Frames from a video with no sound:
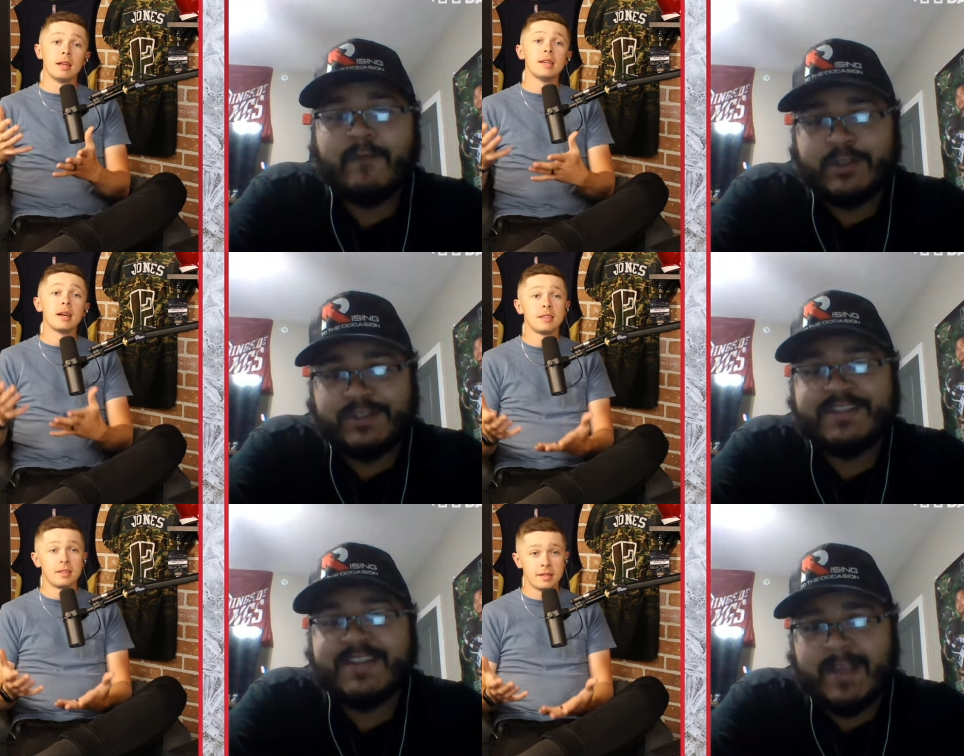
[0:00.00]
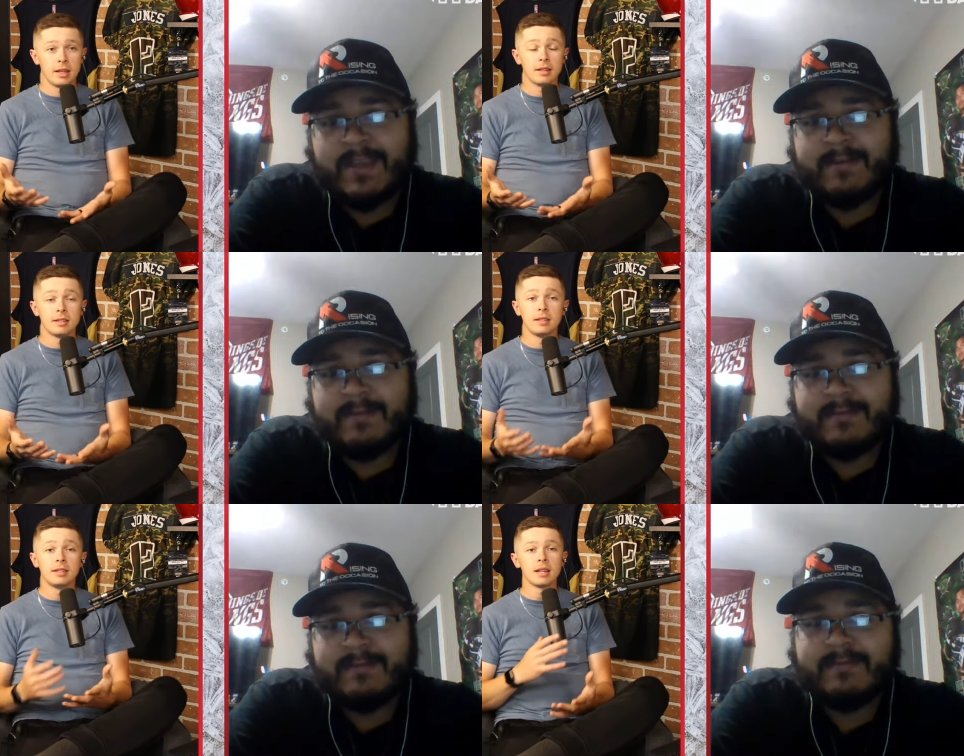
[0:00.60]
Speaker 1: For Texas, just a second,
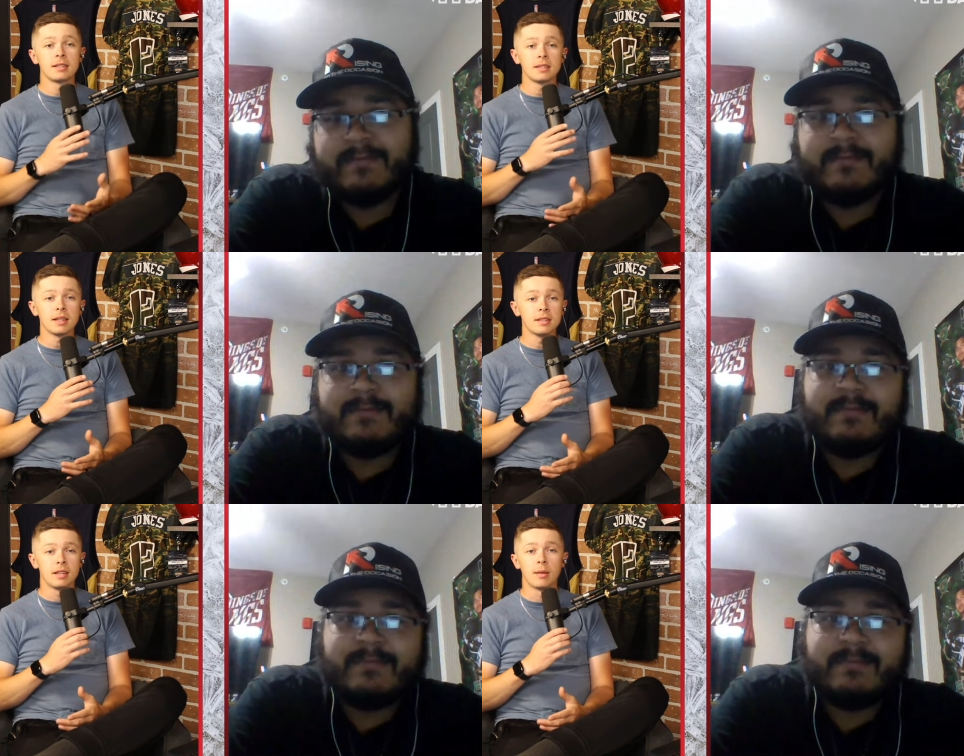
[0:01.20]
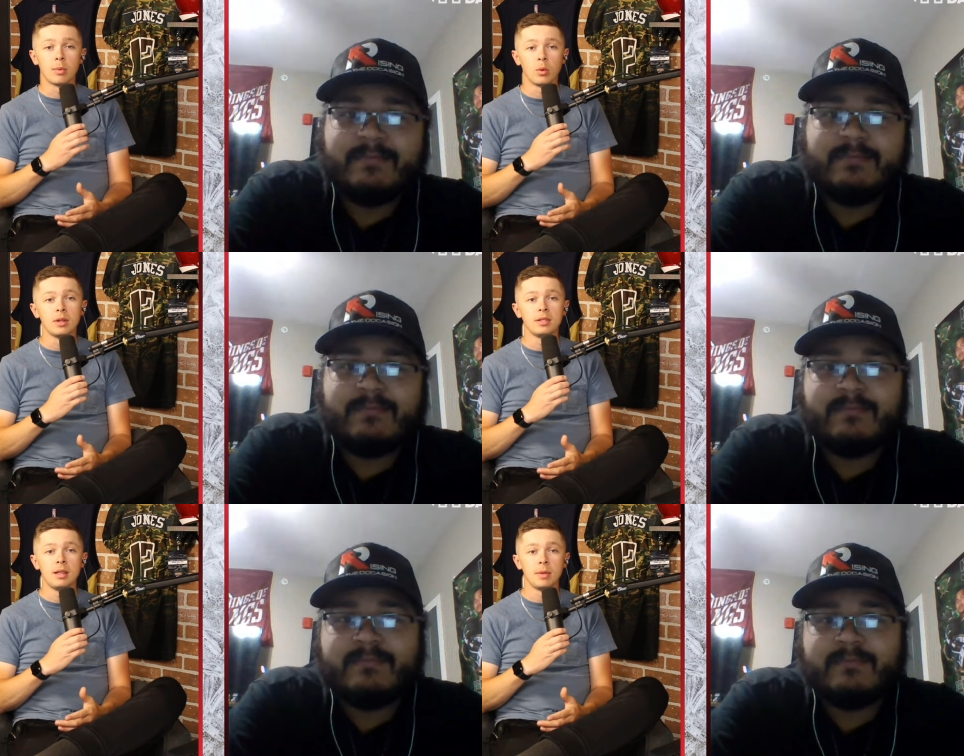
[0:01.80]
Texas is the number
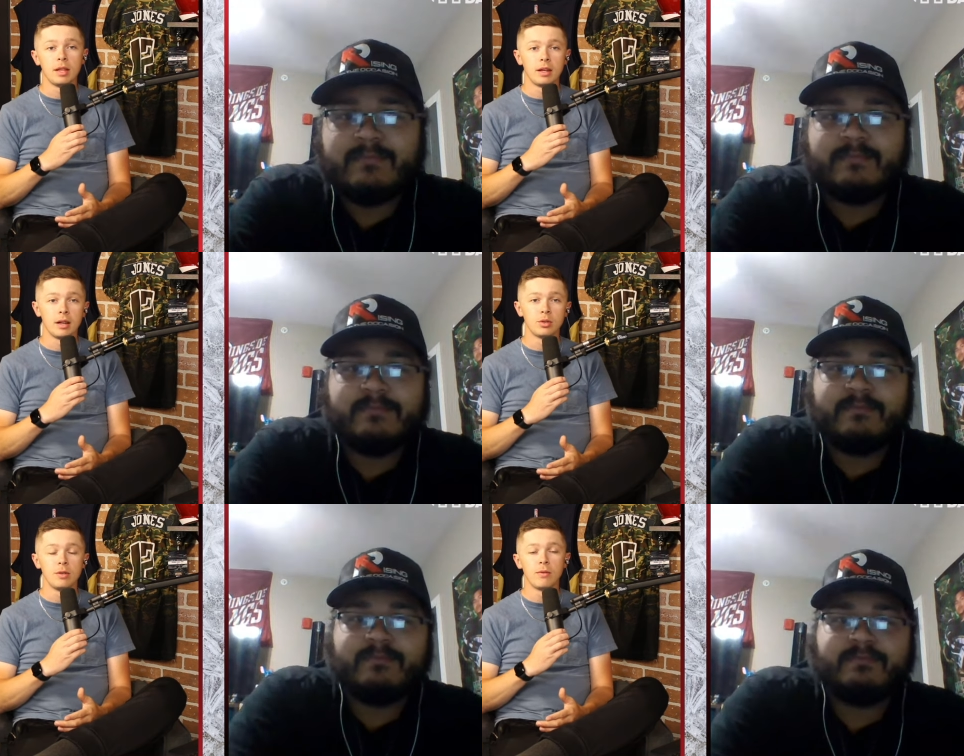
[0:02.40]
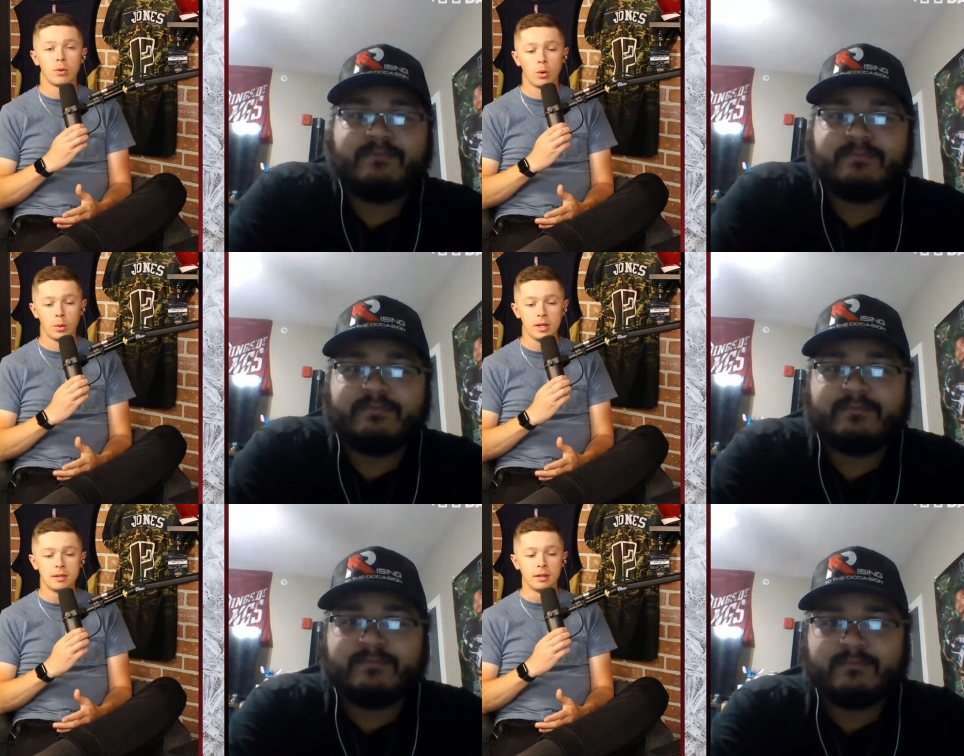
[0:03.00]
one team in the country for a
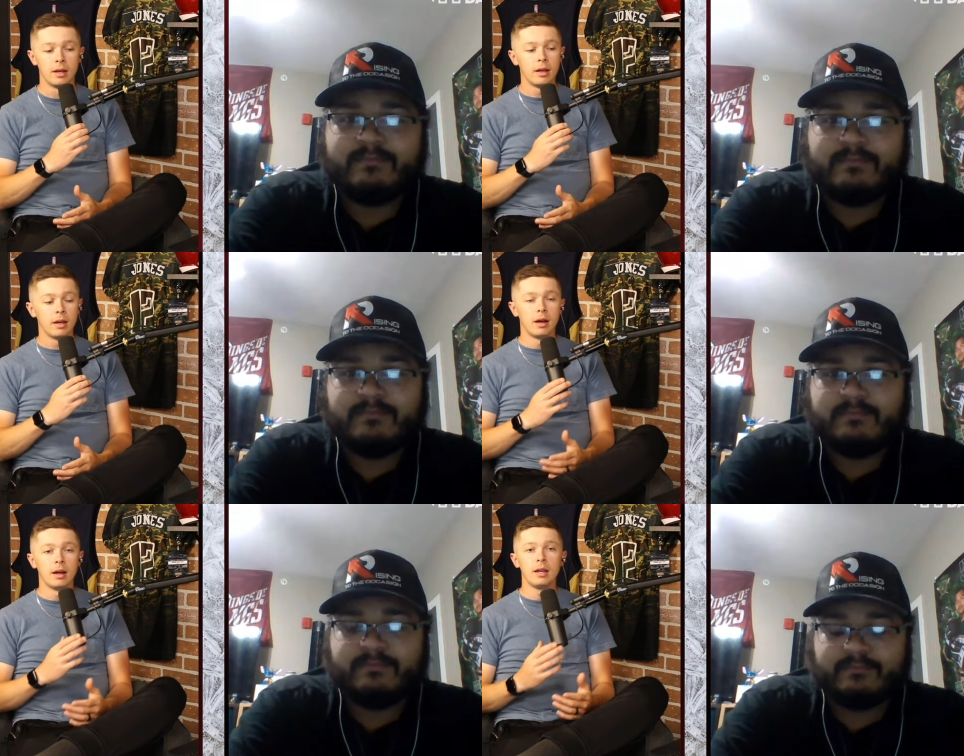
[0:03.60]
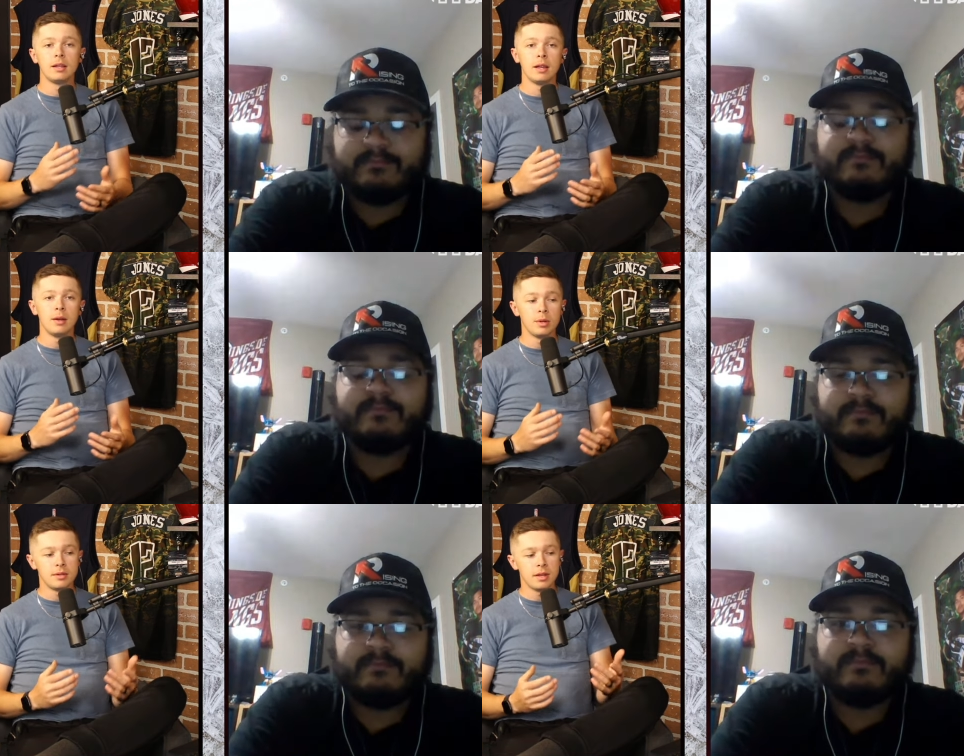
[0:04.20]
reason. Uh, it,
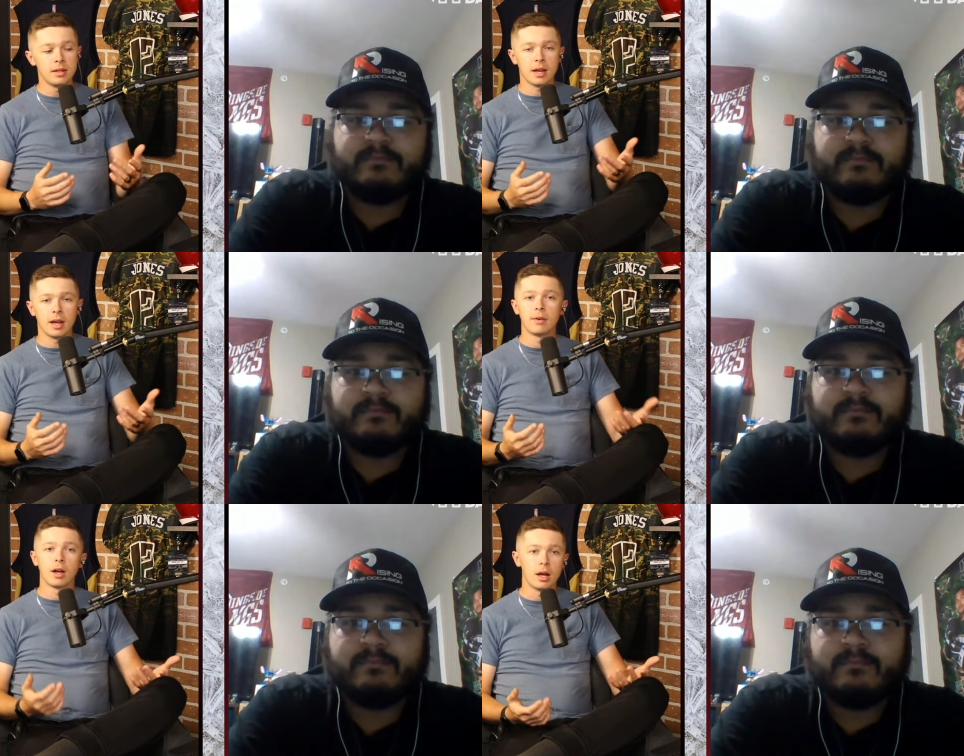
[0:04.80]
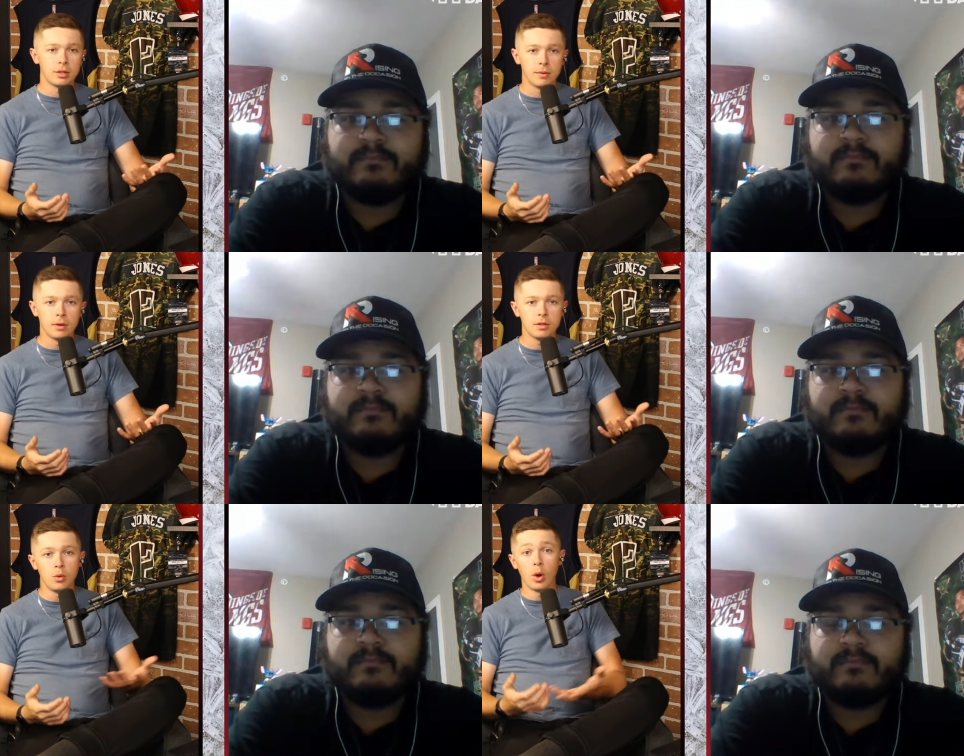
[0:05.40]
it was it's kind of a
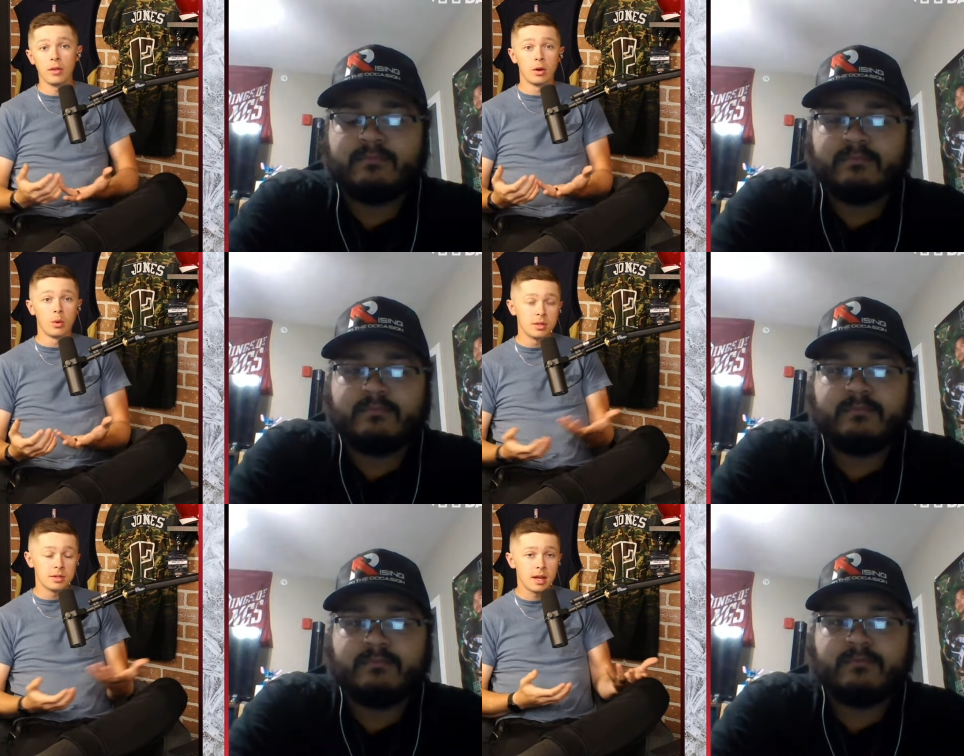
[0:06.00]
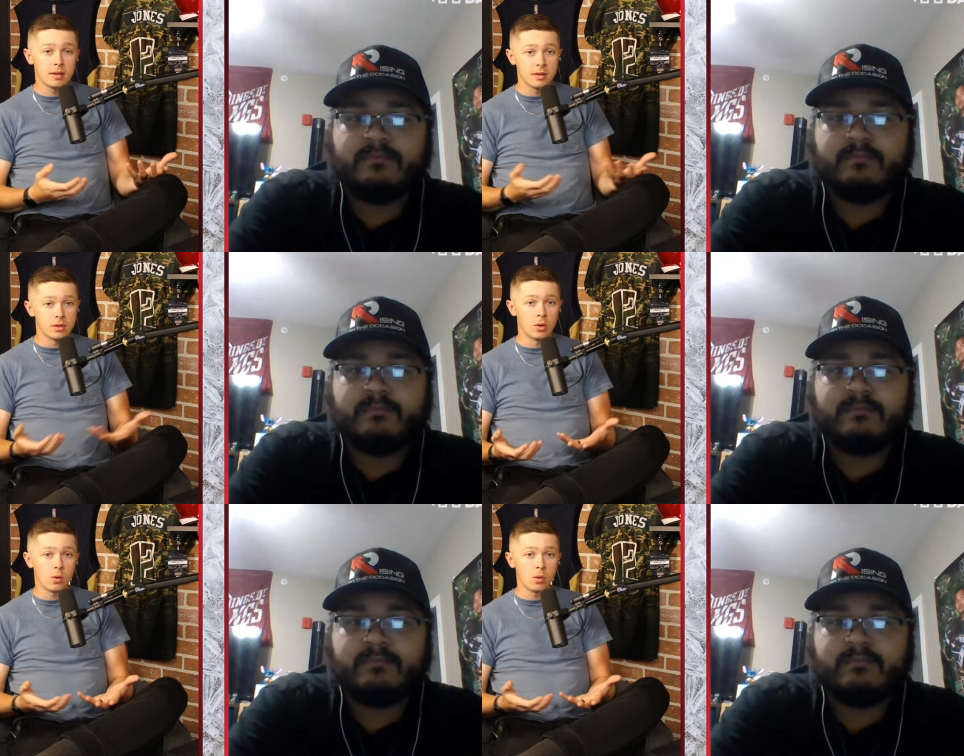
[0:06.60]
controversy whether it was Texas or